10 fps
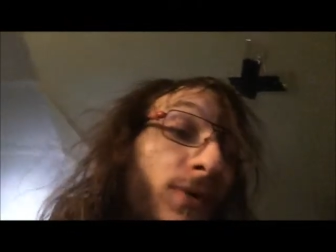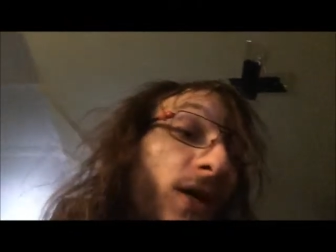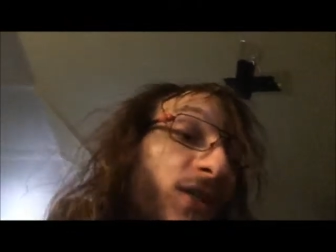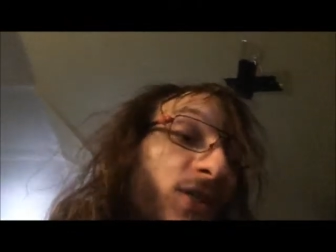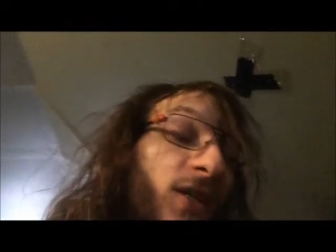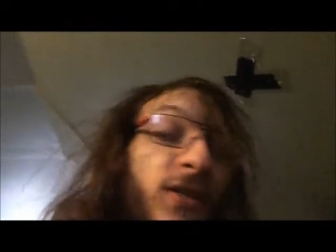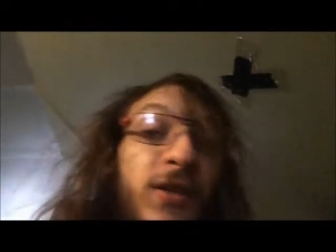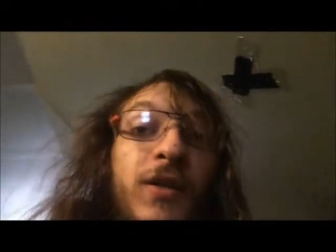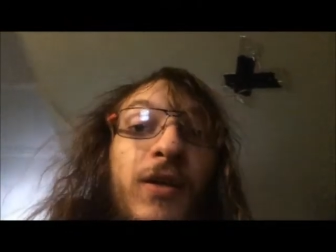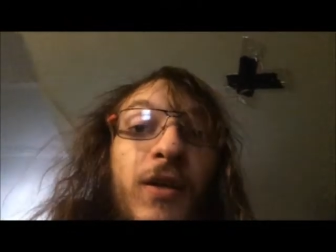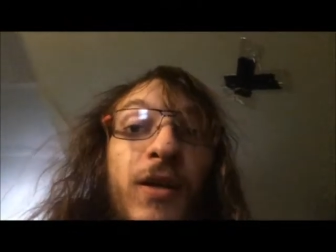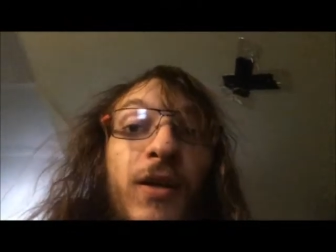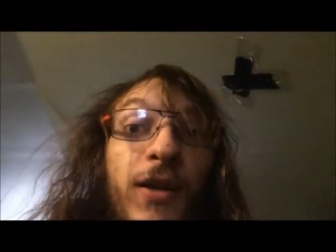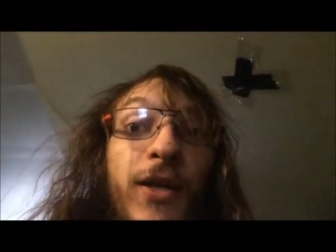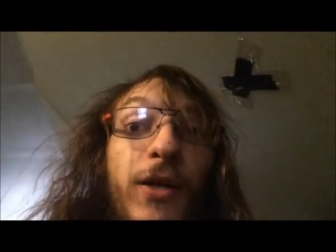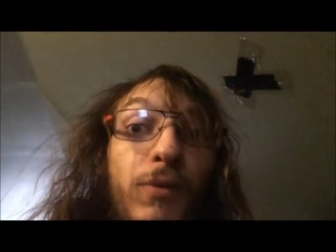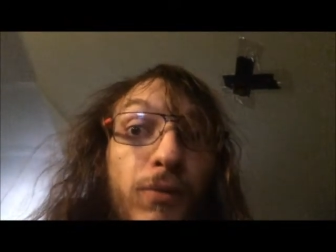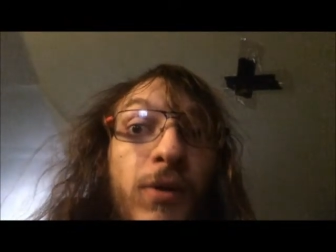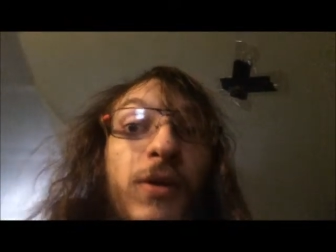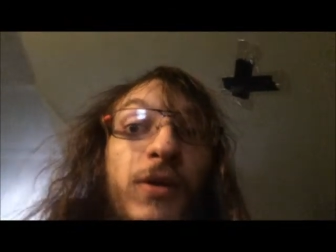project here, like a
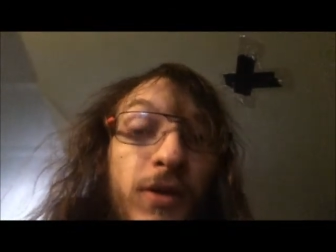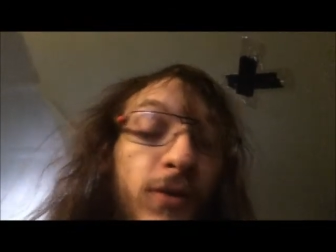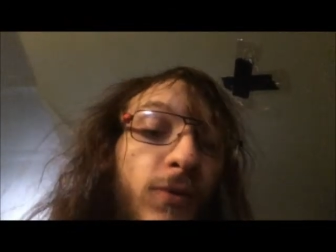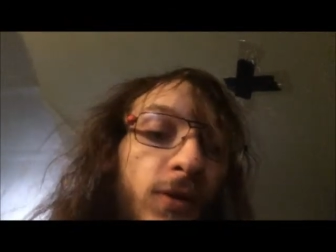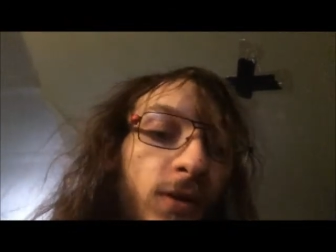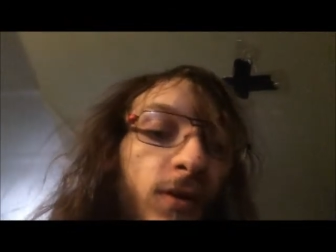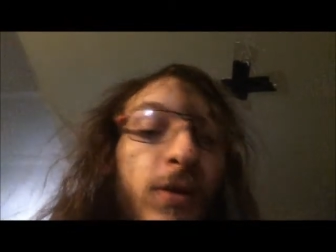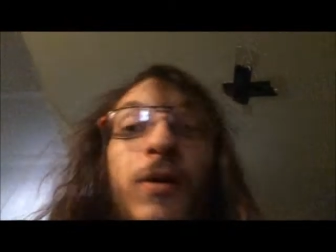really good one.